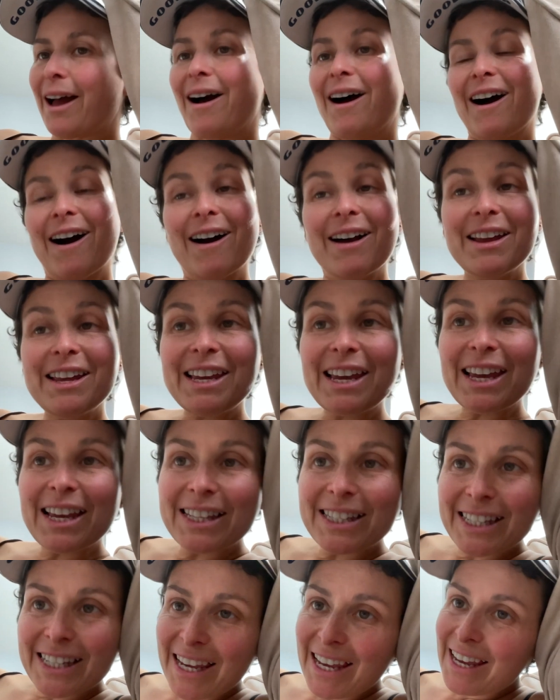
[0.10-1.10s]
Hi
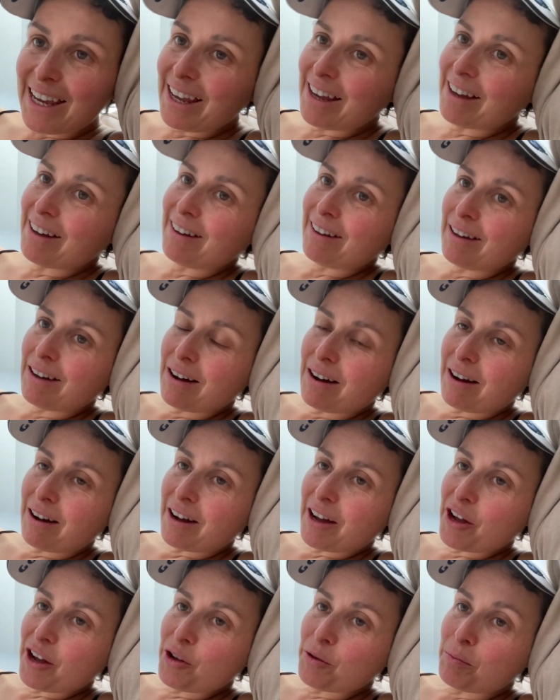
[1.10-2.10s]
Kitty,
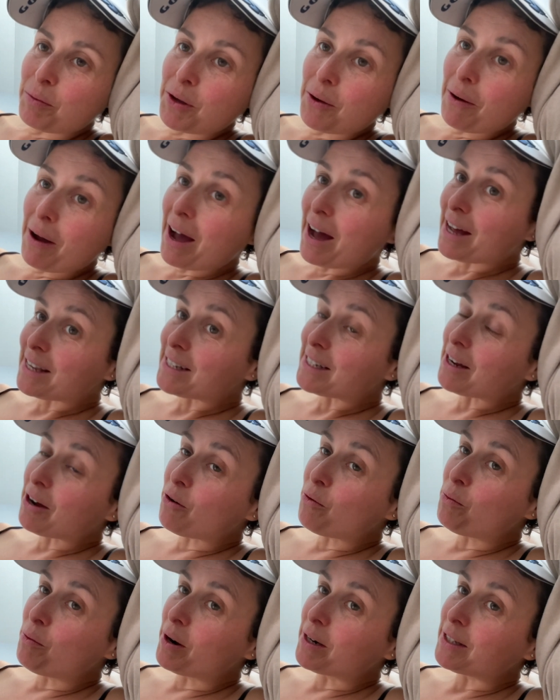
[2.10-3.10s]
I hope you had
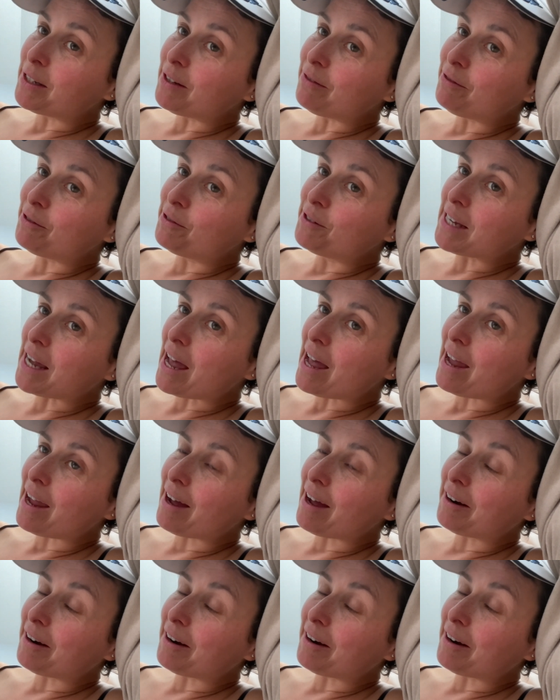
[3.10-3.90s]
a wonderful day,